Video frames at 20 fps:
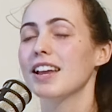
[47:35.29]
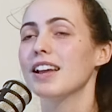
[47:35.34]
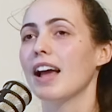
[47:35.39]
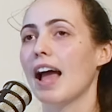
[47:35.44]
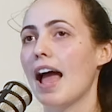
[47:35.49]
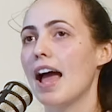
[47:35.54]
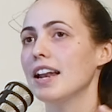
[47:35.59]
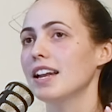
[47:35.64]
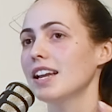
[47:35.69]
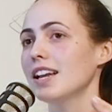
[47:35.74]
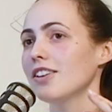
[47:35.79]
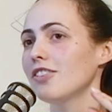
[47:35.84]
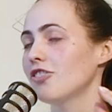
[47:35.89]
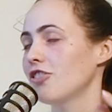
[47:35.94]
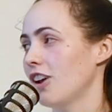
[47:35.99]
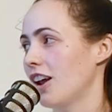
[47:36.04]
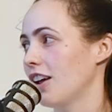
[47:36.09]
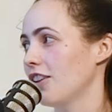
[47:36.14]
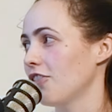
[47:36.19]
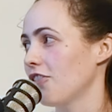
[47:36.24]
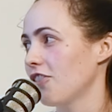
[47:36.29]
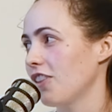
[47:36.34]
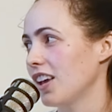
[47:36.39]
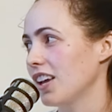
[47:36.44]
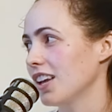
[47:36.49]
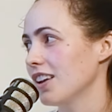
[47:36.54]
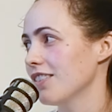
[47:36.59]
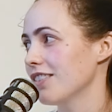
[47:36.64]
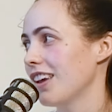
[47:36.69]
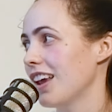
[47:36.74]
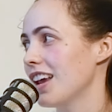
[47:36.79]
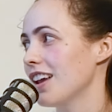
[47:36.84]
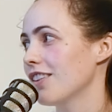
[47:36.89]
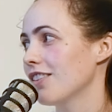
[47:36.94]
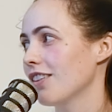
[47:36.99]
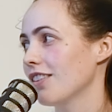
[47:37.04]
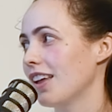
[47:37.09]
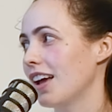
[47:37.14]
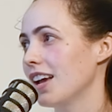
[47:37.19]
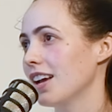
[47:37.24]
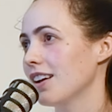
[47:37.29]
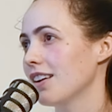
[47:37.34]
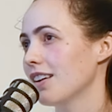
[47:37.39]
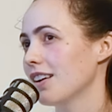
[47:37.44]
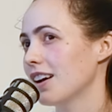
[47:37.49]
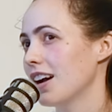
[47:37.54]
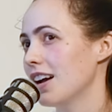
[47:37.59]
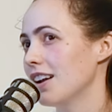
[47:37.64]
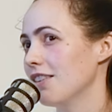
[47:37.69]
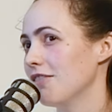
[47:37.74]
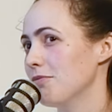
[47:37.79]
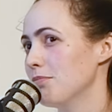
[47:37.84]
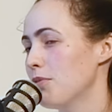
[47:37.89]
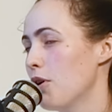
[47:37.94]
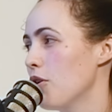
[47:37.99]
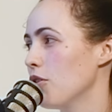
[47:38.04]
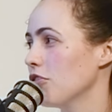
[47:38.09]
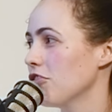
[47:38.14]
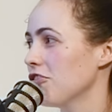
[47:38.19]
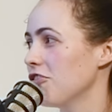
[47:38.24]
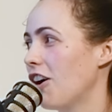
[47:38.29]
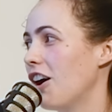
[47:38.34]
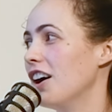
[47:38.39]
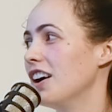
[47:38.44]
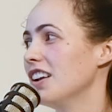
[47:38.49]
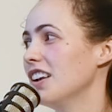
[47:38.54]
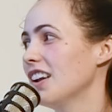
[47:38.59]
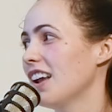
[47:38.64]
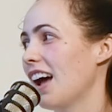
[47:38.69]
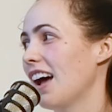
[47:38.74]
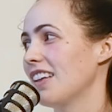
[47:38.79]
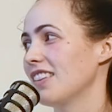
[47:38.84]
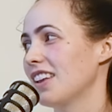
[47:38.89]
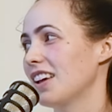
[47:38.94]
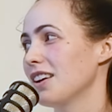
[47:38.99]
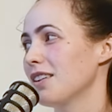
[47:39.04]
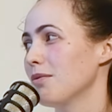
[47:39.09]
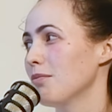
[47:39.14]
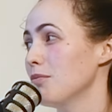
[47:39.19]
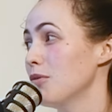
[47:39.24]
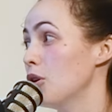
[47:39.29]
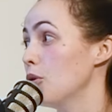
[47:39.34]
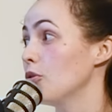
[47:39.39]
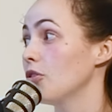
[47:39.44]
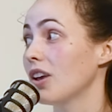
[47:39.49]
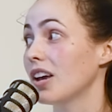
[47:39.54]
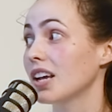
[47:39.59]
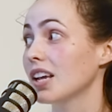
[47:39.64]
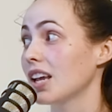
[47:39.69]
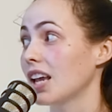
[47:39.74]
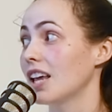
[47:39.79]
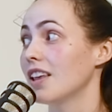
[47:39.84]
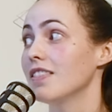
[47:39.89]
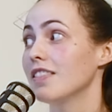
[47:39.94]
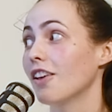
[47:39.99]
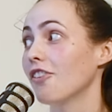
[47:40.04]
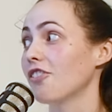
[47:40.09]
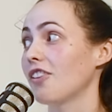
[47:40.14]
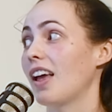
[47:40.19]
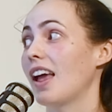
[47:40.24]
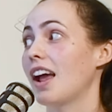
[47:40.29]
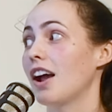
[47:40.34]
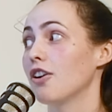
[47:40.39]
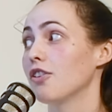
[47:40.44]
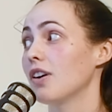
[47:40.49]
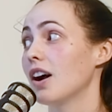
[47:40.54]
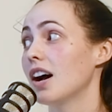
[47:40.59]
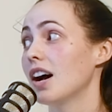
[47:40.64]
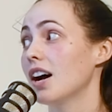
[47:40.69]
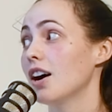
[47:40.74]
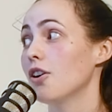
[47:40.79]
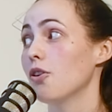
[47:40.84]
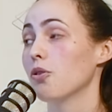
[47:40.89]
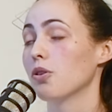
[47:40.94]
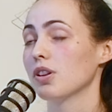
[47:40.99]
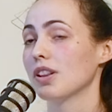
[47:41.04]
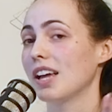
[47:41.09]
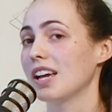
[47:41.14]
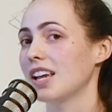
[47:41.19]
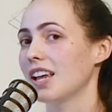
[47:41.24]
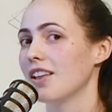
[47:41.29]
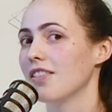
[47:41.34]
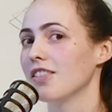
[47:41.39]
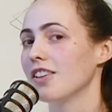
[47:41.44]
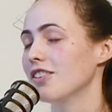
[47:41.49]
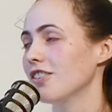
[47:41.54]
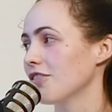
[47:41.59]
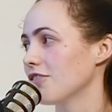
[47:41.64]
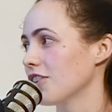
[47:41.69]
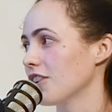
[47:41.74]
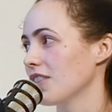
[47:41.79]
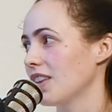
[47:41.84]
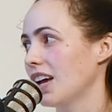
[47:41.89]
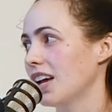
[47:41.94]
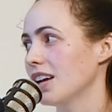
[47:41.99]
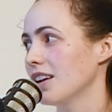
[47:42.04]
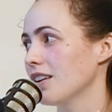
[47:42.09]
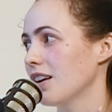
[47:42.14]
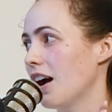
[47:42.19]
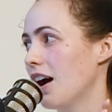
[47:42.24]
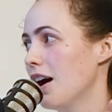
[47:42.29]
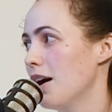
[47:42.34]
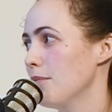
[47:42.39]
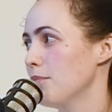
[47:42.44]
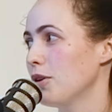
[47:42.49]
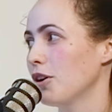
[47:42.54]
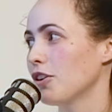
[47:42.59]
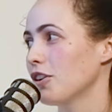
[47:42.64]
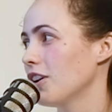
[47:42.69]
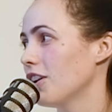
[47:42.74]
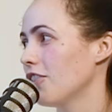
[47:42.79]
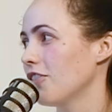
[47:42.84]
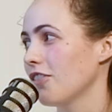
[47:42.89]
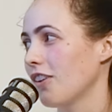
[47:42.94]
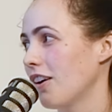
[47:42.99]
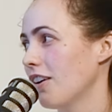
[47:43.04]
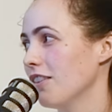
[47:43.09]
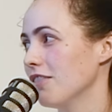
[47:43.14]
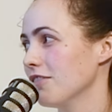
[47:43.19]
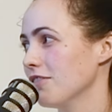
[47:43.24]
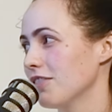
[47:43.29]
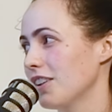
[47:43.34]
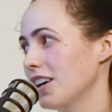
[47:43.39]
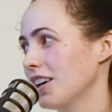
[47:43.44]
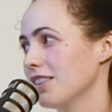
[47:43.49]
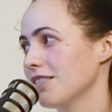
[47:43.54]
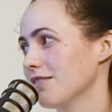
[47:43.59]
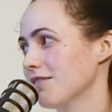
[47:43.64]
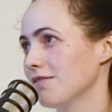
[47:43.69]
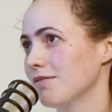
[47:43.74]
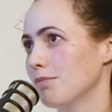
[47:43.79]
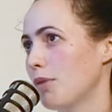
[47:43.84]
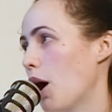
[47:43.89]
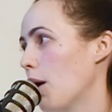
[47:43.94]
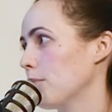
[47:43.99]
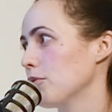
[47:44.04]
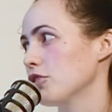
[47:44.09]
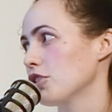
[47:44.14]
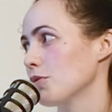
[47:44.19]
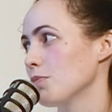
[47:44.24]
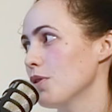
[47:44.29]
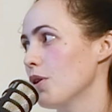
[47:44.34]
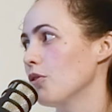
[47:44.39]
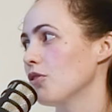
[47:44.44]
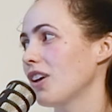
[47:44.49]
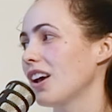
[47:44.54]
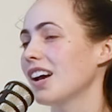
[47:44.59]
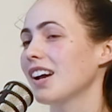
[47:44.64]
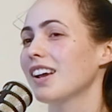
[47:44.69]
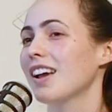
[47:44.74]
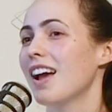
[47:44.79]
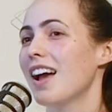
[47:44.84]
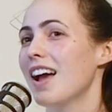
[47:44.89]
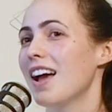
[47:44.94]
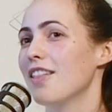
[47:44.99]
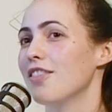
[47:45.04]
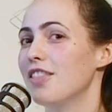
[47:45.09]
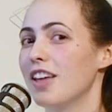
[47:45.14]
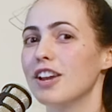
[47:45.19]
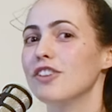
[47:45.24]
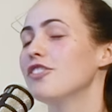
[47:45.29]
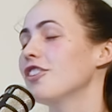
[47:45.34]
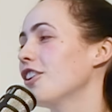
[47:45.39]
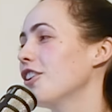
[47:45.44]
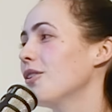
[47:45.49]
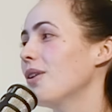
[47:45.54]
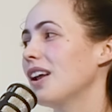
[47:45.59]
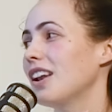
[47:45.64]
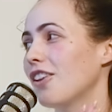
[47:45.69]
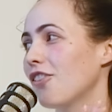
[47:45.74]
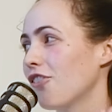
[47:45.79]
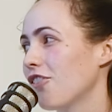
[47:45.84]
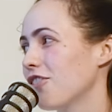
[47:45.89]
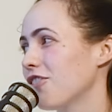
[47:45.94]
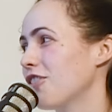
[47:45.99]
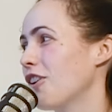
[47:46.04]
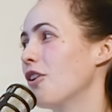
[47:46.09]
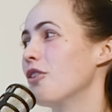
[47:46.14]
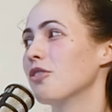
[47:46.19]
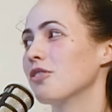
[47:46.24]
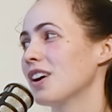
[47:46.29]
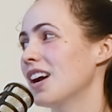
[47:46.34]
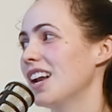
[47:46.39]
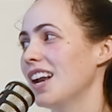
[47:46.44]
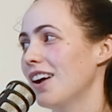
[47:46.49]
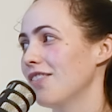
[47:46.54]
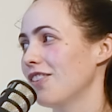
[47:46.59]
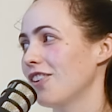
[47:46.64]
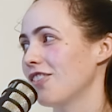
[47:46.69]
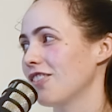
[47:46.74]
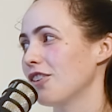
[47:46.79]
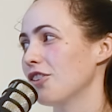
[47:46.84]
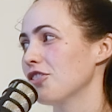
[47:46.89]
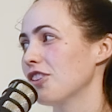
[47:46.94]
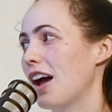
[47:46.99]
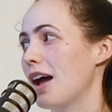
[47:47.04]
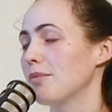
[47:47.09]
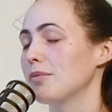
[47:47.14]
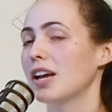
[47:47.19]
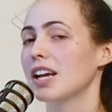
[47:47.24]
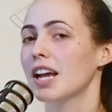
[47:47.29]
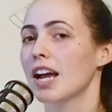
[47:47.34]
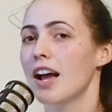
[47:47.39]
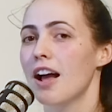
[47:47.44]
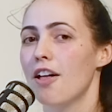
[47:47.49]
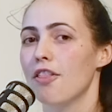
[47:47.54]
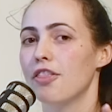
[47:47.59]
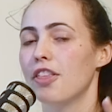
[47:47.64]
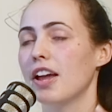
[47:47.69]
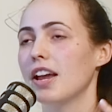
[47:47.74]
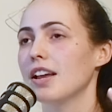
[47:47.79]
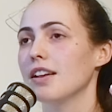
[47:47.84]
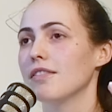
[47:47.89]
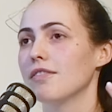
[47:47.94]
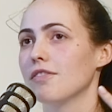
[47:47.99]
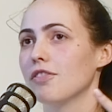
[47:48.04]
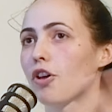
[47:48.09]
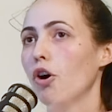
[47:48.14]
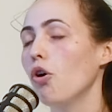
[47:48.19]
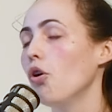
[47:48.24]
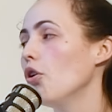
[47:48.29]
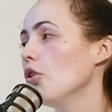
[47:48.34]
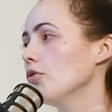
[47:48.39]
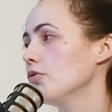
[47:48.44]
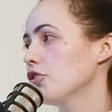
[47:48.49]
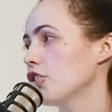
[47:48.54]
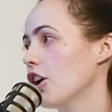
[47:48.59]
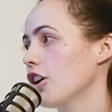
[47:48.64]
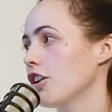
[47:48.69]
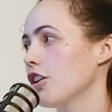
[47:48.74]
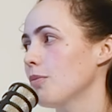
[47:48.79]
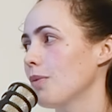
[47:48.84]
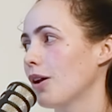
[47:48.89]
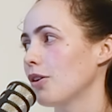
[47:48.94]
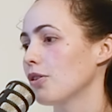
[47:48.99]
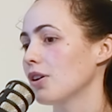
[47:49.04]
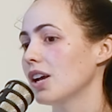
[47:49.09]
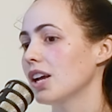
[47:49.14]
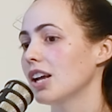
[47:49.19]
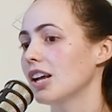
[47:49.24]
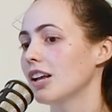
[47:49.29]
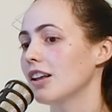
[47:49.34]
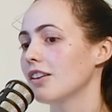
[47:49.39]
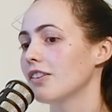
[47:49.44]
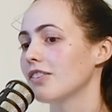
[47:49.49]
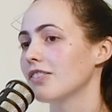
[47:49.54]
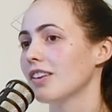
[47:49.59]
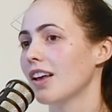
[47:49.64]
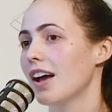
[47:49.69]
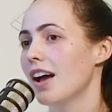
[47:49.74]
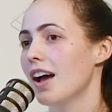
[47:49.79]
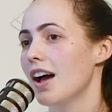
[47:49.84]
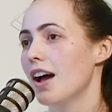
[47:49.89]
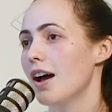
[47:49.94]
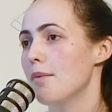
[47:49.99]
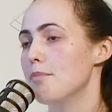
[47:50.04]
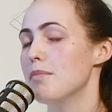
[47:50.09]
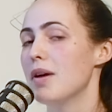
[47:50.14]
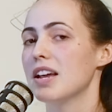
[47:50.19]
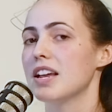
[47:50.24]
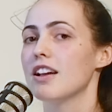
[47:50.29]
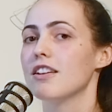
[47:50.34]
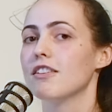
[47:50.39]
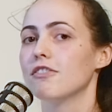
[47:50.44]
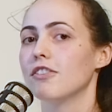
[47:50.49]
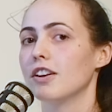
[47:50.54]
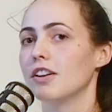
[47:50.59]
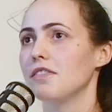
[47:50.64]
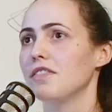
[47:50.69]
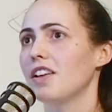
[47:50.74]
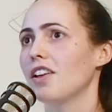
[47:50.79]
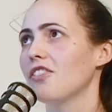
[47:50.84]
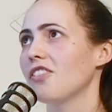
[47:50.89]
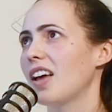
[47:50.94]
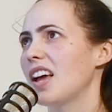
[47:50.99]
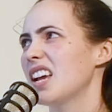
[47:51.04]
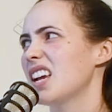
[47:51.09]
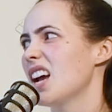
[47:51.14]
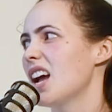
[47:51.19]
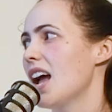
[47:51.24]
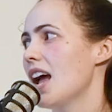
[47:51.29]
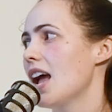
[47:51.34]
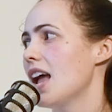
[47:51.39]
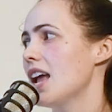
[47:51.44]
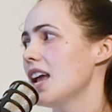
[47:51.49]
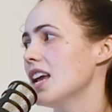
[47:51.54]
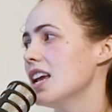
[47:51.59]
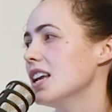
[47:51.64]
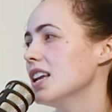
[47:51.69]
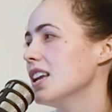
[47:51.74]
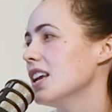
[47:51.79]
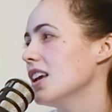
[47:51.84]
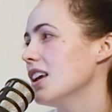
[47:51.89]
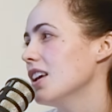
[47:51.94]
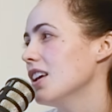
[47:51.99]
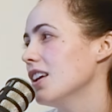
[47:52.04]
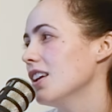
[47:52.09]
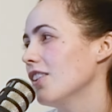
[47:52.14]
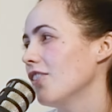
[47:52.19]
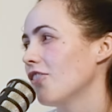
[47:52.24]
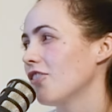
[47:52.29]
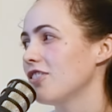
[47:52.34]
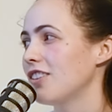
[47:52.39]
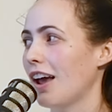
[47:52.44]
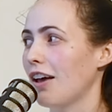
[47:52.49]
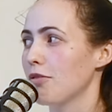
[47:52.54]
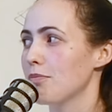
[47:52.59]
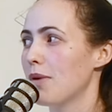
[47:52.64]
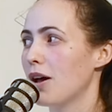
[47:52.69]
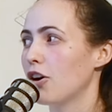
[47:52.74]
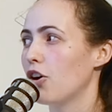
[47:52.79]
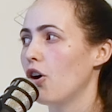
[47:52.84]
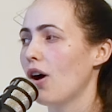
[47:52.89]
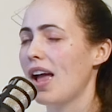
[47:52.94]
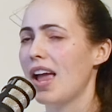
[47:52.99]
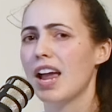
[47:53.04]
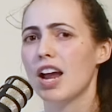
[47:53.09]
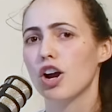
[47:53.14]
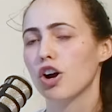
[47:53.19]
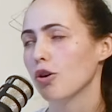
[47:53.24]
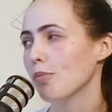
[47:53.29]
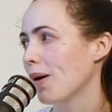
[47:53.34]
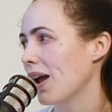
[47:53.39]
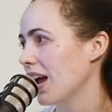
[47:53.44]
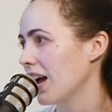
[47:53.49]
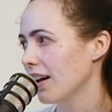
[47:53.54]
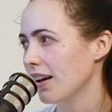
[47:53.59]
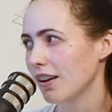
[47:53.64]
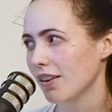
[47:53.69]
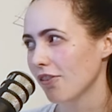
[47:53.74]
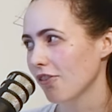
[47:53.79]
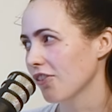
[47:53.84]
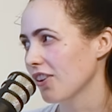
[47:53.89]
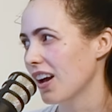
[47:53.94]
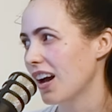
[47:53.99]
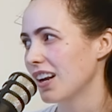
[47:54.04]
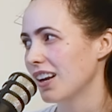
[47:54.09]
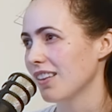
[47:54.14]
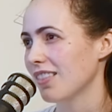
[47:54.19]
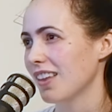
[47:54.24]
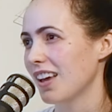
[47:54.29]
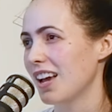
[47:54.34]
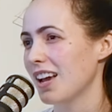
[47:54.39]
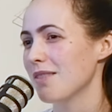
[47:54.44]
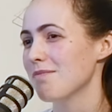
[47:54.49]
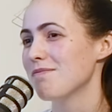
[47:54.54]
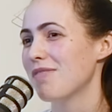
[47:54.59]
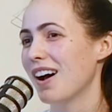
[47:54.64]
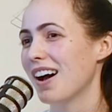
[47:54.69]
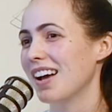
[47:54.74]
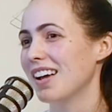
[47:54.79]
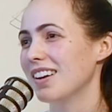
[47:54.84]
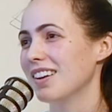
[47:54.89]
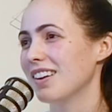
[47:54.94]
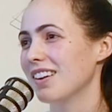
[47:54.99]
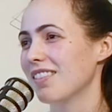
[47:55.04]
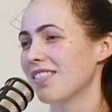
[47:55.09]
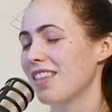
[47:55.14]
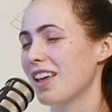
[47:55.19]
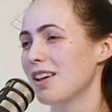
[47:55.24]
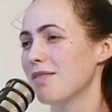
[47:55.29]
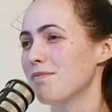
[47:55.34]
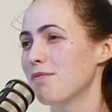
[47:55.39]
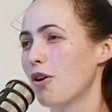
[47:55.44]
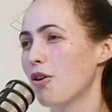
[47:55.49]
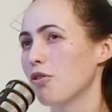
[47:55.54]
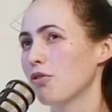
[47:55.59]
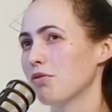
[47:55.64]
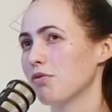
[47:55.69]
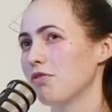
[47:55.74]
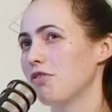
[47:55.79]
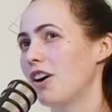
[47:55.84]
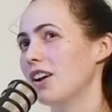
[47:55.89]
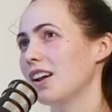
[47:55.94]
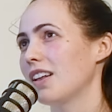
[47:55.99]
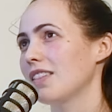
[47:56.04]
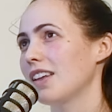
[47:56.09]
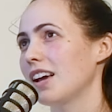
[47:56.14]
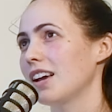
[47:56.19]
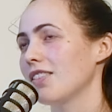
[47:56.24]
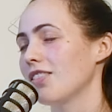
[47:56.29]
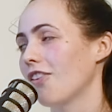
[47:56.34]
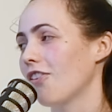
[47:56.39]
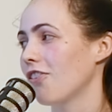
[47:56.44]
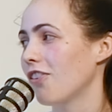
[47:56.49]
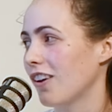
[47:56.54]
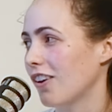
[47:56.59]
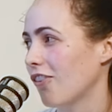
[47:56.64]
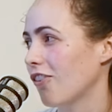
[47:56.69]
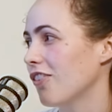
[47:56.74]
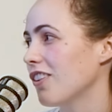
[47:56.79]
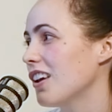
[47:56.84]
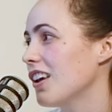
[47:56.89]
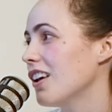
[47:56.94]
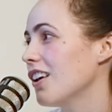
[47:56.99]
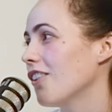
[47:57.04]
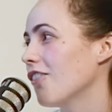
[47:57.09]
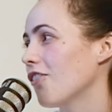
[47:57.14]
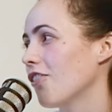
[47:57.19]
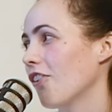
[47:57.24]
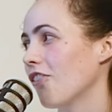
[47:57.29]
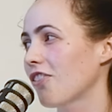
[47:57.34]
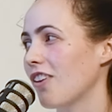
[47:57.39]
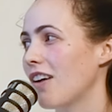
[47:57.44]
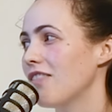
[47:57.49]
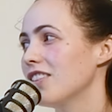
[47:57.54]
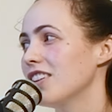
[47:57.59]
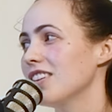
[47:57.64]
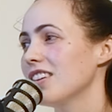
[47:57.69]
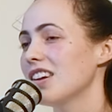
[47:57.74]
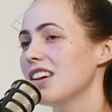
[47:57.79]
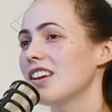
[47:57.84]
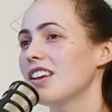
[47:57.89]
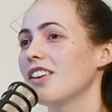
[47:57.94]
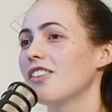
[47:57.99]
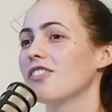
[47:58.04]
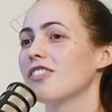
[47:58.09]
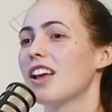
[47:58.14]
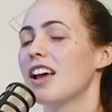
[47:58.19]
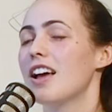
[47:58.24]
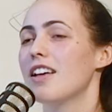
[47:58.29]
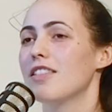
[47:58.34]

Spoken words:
any chance they can take to like kind of poke fun at like music in this era or like in the different like periods of like popular music, they do, and it's so great every single time. Like the whole documentary is making fun of these like 80s death metal hair bands kind of thing, but they poke fun at like the 60s, the 70s.